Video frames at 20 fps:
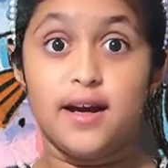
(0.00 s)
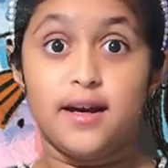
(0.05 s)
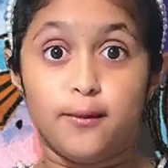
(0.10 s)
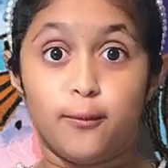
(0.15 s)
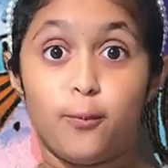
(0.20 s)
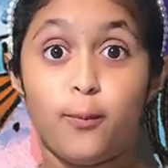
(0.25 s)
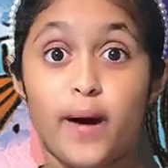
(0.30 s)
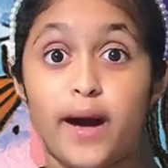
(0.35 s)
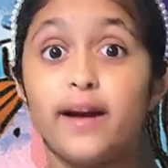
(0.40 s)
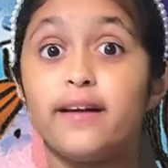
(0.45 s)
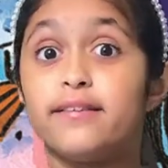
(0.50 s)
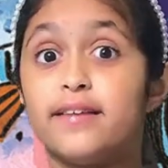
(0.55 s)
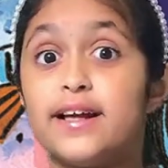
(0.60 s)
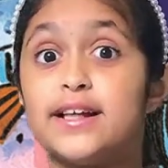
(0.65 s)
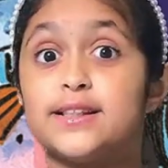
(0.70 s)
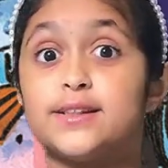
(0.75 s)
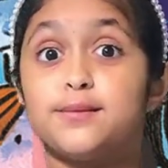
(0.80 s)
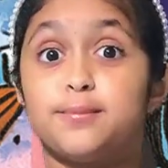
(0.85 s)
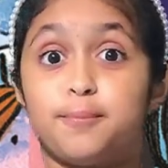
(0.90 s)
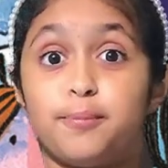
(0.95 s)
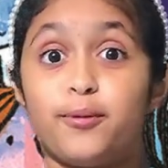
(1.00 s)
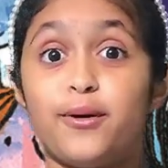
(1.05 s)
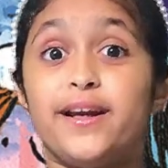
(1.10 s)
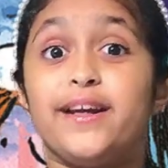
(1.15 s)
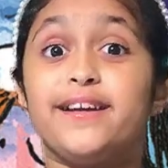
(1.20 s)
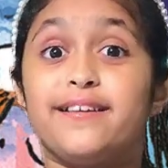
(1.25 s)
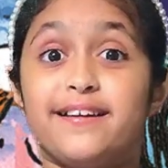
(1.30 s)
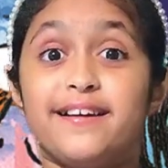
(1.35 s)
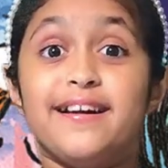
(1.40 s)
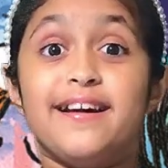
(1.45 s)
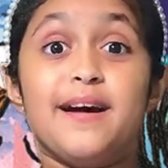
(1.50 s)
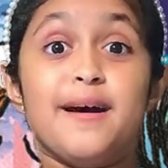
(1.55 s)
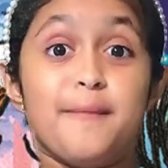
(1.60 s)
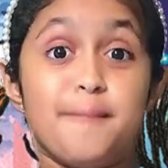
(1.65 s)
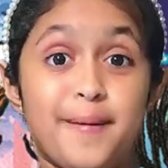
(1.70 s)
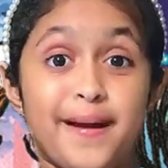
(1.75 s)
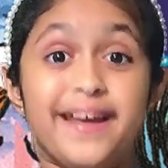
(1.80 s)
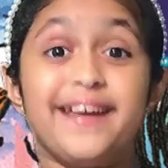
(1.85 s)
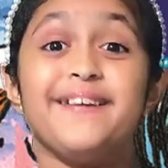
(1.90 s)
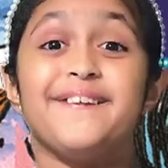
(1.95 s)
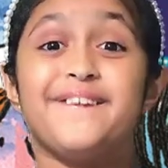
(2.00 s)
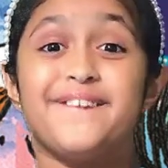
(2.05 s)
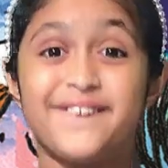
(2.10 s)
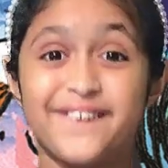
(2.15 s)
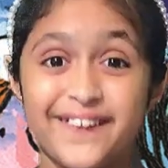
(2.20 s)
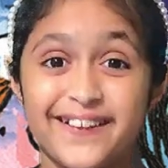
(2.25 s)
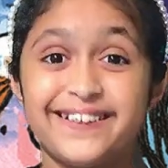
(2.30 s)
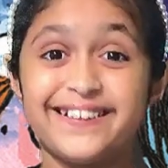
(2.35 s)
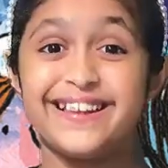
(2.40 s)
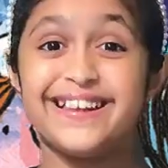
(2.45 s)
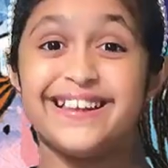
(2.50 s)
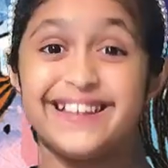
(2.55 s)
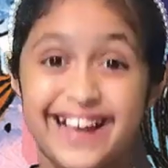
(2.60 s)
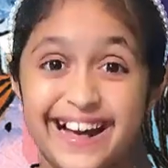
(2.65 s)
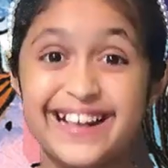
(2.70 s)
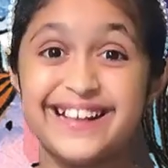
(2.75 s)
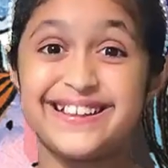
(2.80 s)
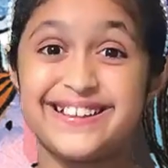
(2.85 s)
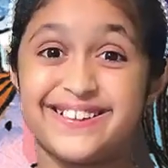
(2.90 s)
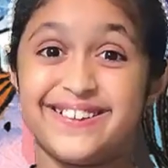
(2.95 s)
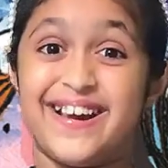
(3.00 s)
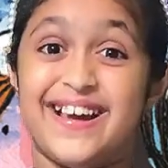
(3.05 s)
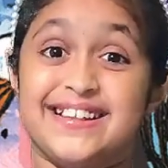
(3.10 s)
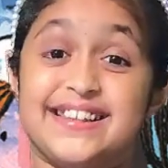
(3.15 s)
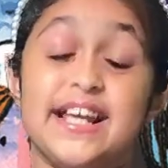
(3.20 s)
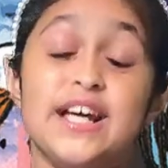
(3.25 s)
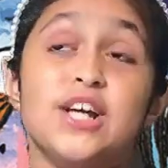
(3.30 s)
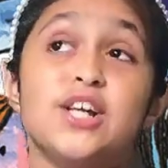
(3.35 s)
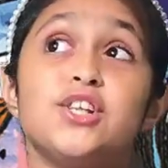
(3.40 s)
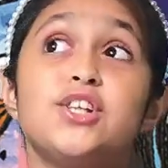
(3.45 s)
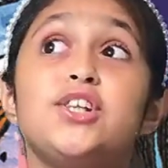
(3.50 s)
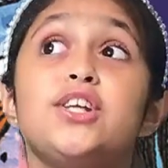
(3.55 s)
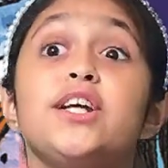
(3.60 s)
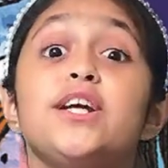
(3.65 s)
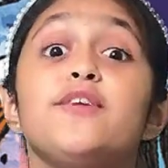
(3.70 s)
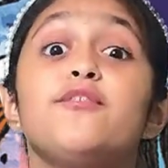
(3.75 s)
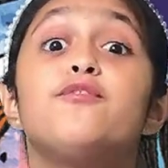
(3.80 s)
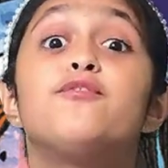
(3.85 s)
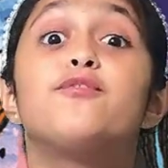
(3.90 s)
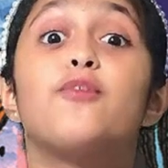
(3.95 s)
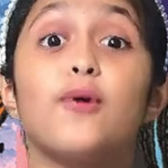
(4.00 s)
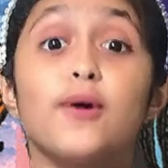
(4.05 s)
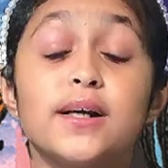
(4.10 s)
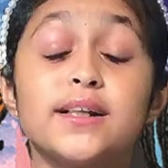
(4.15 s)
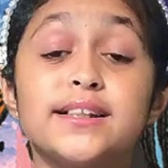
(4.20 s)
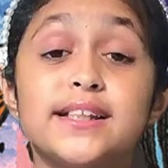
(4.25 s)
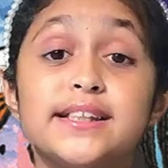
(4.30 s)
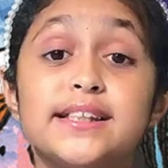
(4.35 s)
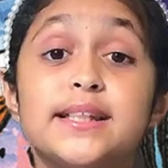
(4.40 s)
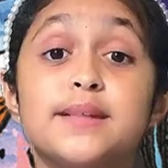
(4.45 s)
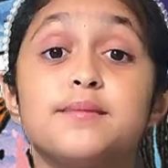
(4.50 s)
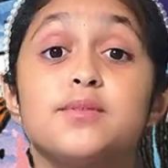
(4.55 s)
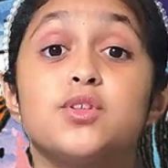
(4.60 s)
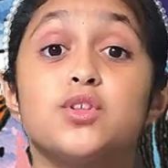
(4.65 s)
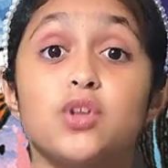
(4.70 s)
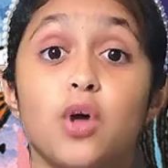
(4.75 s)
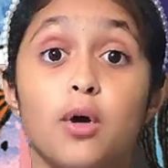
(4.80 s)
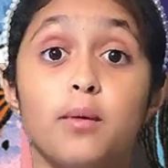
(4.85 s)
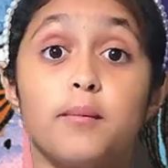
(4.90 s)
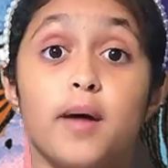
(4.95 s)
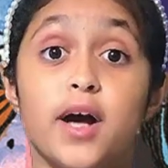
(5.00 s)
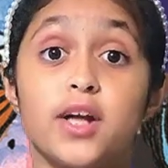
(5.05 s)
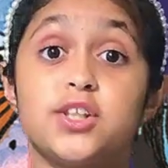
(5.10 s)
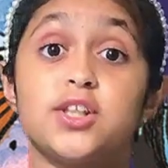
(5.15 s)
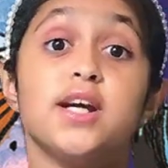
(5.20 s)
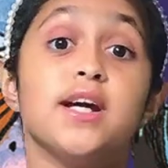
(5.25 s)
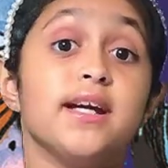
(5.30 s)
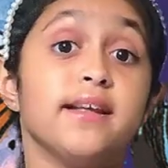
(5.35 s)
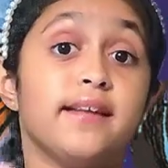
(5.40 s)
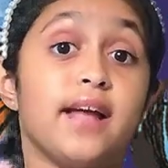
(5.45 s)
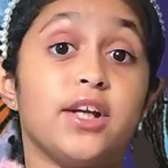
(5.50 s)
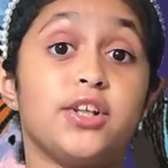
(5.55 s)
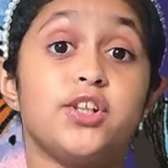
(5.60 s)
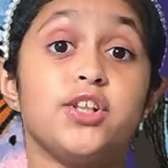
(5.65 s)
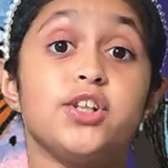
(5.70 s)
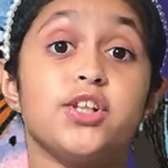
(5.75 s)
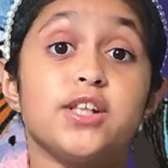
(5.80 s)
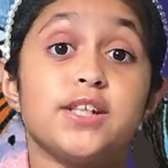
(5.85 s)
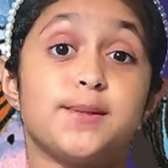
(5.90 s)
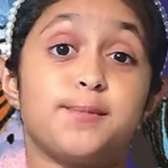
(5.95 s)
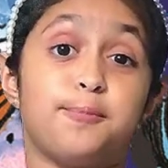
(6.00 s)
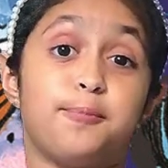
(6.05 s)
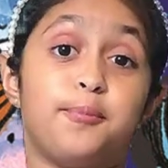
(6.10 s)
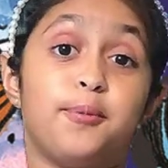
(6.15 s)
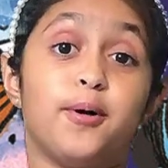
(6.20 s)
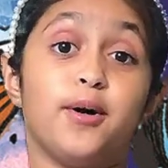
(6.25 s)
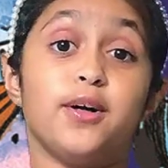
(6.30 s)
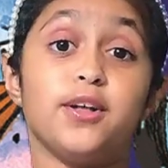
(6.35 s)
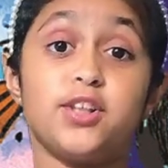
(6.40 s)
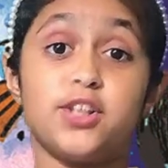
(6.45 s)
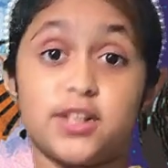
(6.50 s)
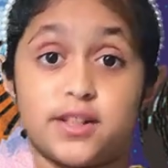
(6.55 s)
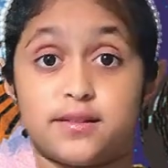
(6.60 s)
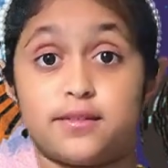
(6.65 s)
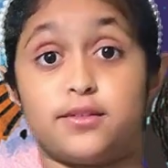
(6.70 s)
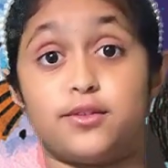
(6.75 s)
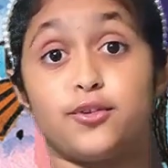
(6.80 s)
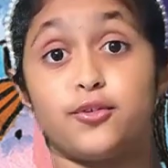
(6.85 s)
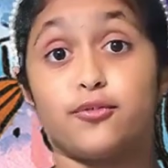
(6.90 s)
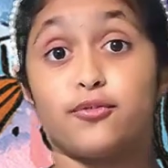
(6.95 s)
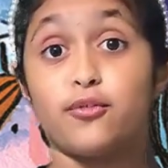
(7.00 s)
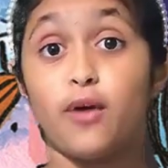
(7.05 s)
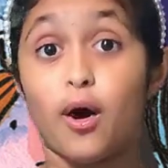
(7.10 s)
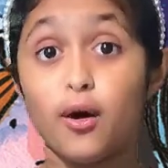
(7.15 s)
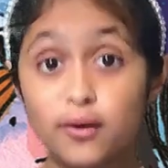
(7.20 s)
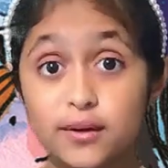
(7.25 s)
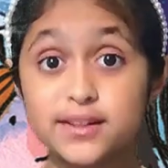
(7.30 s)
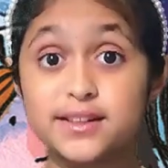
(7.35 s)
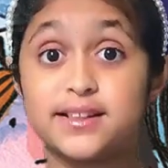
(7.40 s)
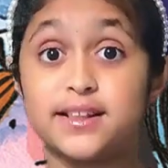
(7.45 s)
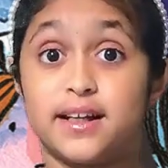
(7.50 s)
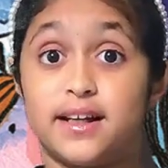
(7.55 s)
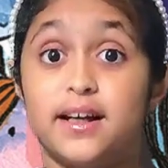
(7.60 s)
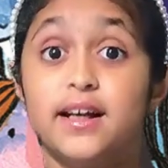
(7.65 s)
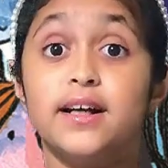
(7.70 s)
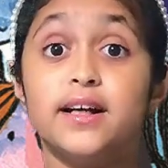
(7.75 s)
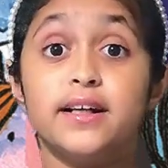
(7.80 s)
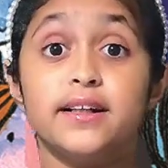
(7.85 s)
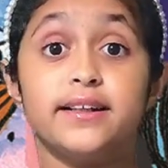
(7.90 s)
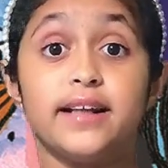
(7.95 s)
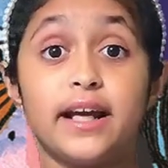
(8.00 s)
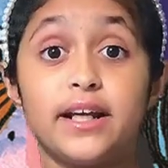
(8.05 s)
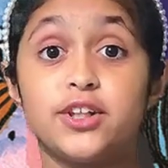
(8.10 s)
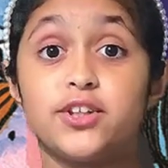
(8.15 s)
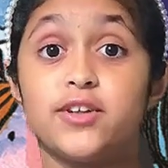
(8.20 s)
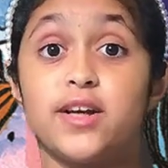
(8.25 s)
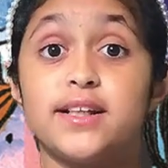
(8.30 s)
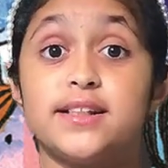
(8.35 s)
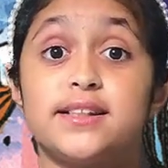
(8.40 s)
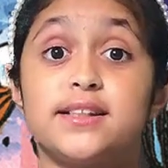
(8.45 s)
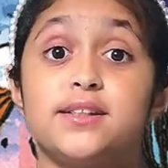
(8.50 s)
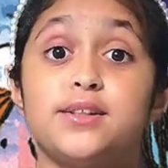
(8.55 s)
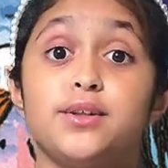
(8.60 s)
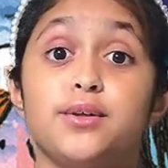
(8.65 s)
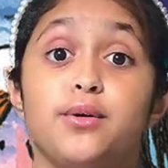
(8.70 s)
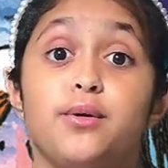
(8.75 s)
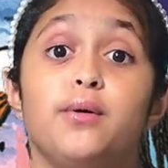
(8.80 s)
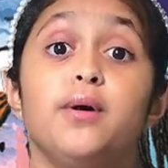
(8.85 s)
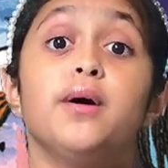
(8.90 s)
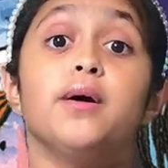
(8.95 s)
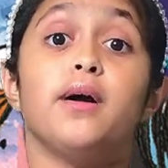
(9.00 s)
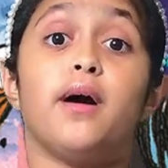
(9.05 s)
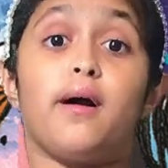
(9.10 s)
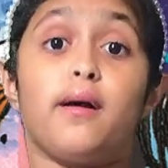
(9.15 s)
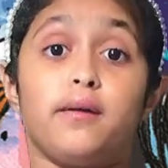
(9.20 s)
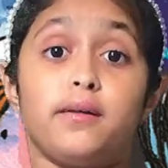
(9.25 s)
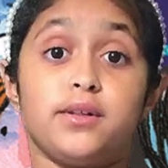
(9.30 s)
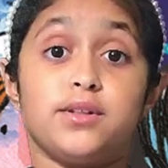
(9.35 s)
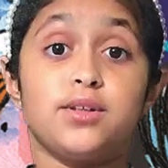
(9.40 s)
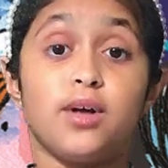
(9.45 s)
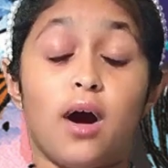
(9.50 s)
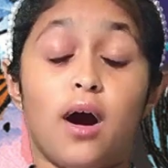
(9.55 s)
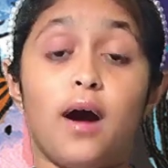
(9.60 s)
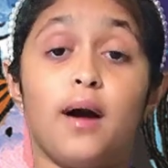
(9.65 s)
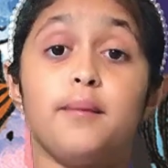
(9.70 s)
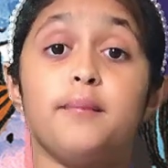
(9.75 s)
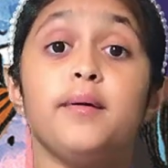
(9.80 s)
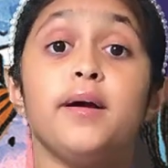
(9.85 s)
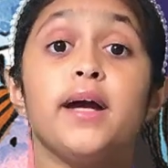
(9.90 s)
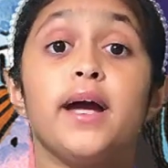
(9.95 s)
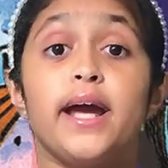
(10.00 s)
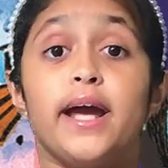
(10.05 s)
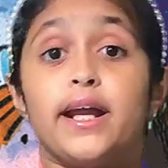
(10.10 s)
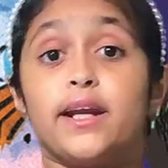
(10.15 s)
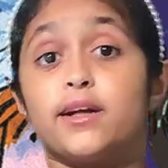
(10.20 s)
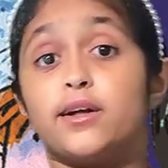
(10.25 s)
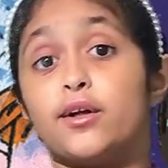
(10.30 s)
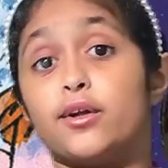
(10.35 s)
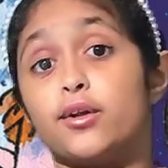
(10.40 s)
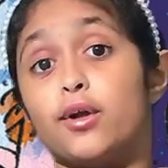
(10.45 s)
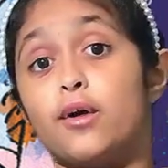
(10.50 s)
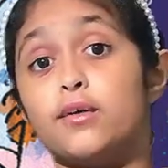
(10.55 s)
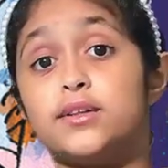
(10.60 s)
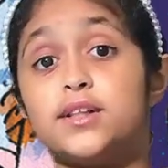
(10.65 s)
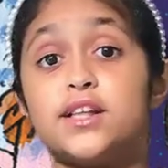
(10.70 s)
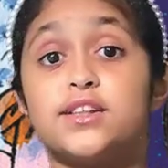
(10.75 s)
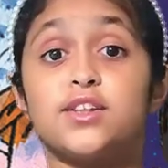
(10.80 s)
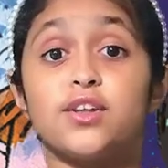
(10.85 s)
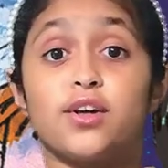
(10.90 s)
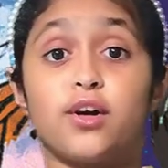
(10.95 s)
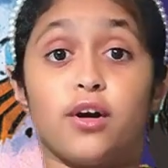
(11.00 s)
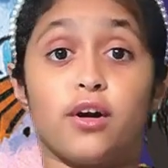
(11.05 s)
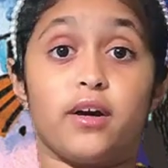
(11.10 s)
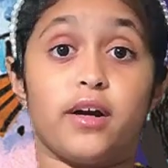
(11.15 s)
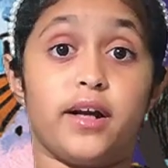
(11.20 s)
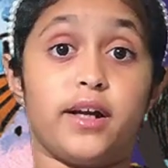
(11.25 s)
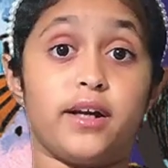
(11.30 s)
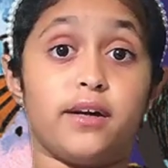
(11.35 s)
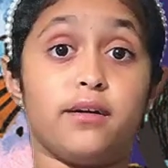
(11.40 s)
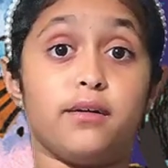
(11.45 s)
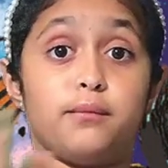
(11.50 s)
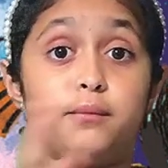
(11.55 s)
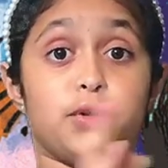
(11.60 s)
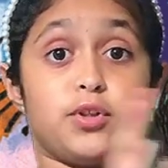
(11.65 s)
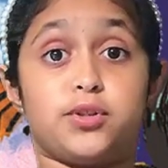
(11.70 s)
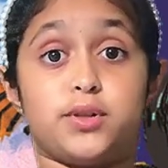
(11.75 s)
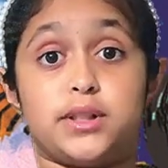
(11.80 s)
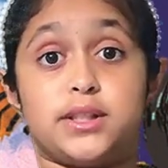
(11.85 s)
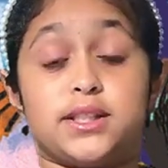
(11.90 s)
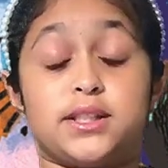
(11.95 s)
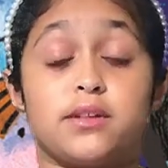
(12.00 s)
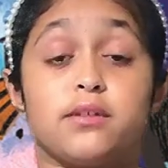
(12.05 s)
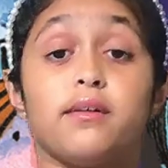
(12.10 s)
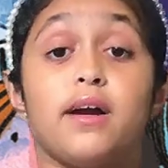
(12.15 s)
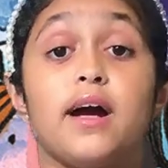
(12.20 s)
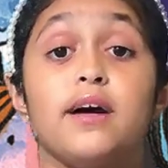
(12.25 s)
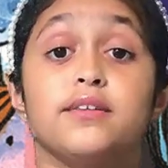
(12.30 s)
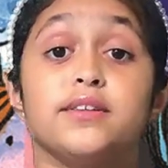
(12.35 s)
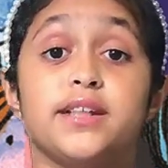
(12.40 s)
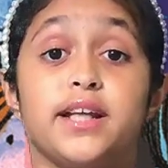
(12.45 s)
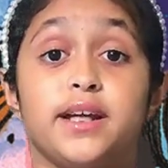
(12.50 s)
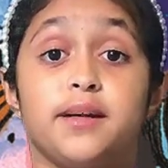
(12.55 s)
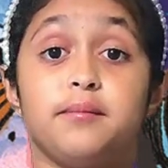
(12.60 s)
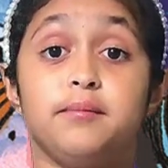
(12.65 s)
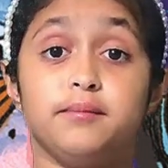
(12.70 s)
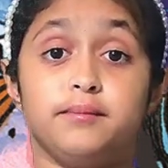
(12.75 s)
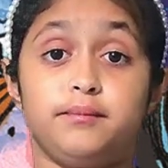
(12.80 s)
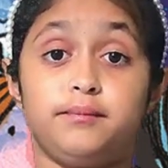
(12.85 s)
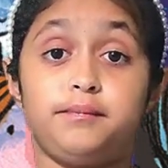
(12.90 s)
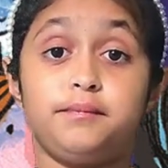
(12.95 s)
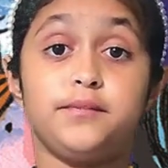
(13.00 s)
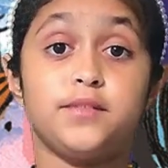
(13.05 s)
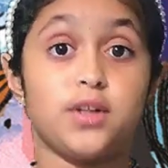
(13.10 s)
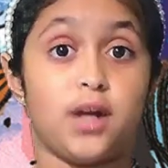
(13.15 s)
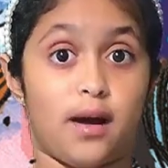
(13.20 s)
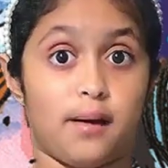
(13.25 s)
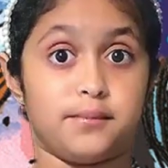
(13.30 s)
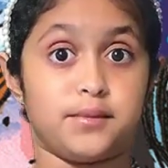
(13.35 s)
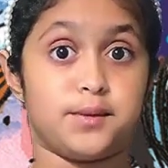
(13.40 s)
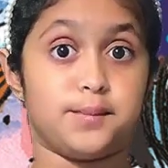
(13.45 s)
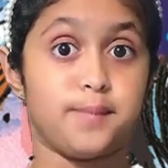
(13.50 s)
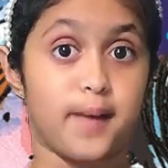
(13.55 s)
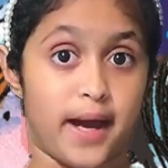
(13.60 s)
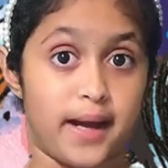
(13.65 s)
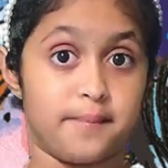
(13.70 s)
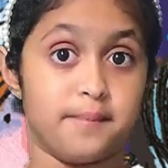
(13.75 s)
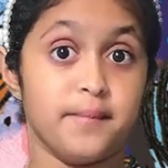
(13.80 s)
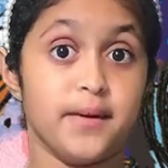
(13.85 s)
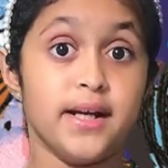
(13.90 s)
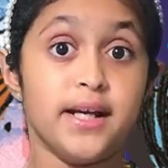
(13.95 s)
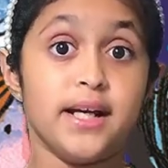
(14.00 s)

wear this pink frilly nightdress. She forces him so much that she just throws the nightdress to Tom and closes the curtain, which is surrounding Tom's bed.